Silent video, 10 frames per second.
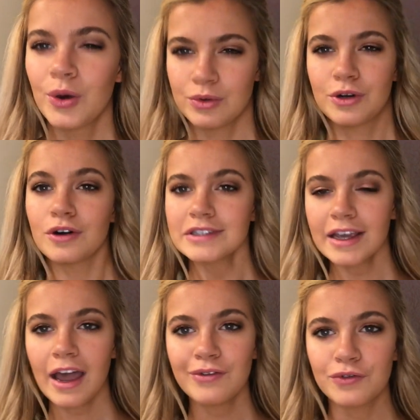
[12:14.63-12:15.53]
When girls like
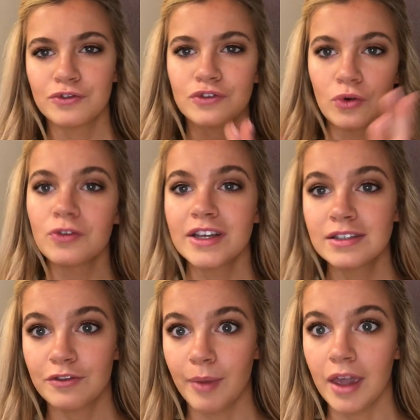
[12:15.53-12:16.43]
have a full face
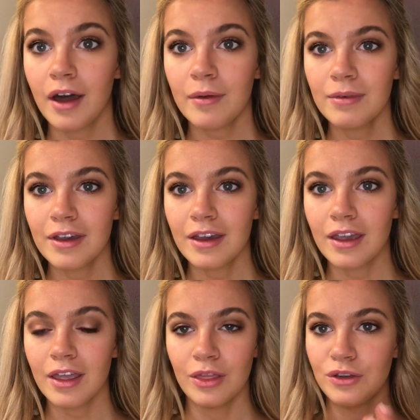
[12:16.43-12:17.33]
of makeup
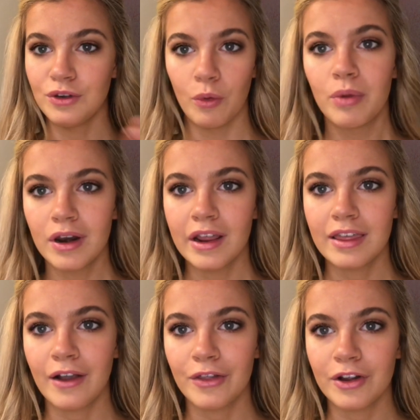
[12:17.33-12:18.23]
and then don't put
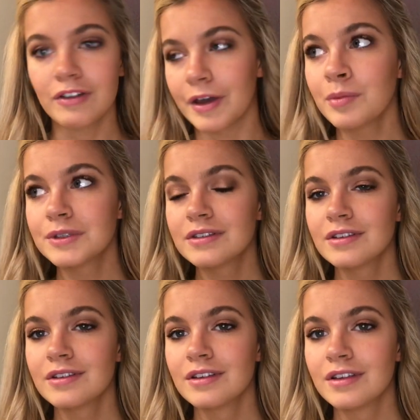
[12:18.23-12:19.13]
anything on their
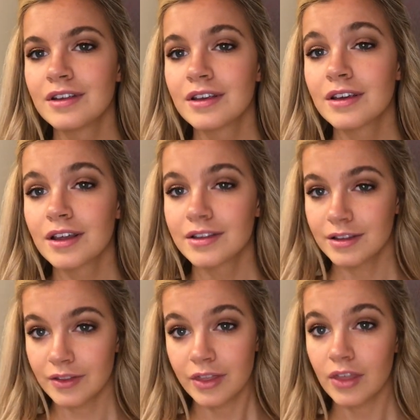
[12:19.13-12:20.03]
lips,
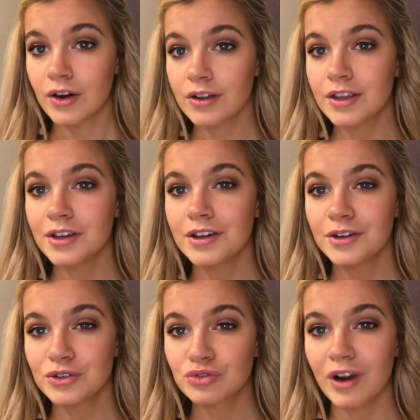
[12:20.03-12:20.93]
literally
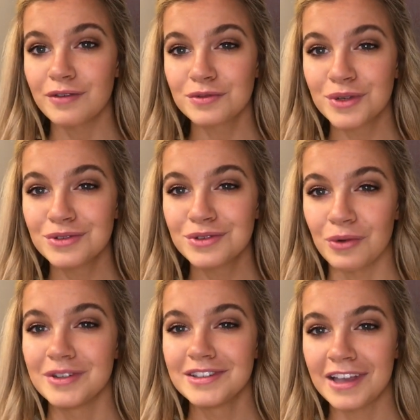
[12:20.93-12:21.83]
drives me so
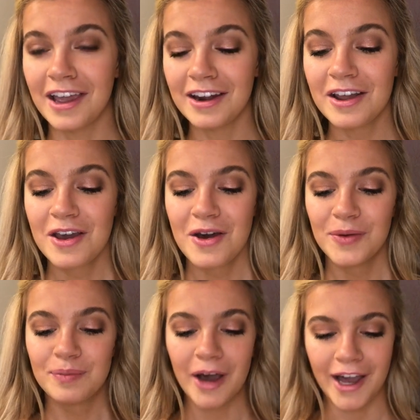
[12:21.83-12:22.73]
insane.
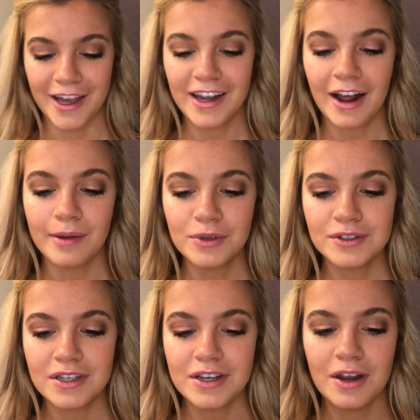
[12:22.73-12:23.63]
But I'm
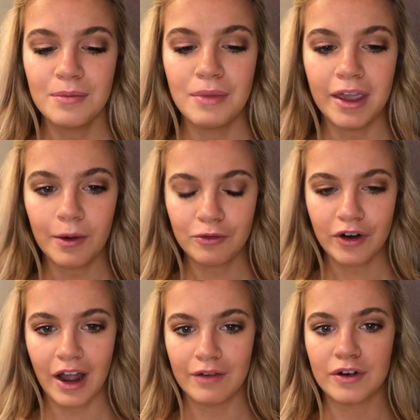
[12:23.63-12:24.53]
using Makeup
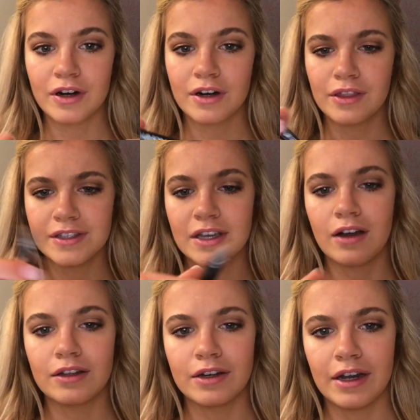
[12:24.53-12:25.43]
Forever. This
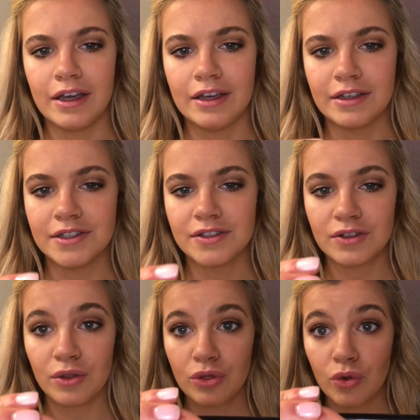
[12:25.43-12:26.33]
color
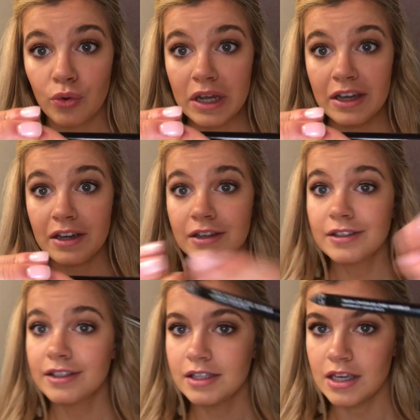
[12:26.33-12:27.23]
is
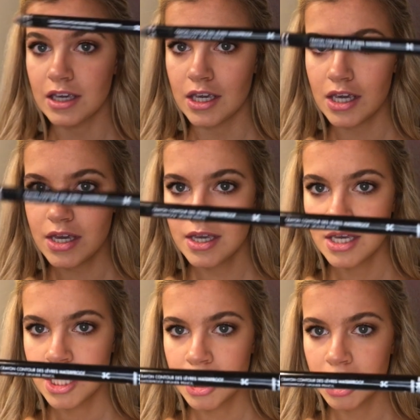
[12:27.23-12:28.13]
3C.
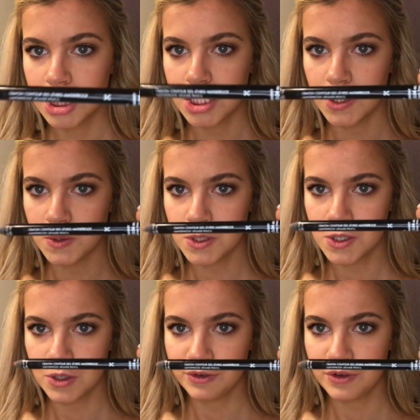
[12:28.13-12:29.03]
Don't
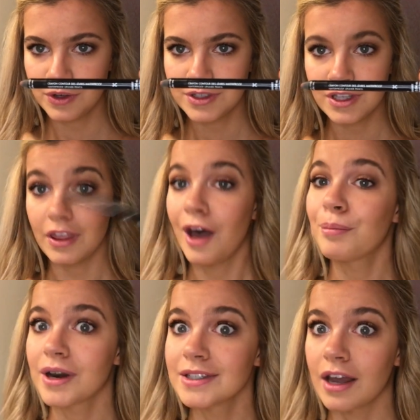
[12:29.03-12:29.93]
know if you can see that,
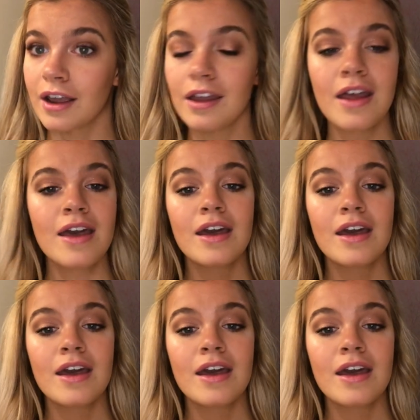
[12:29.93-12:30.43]
but I said it.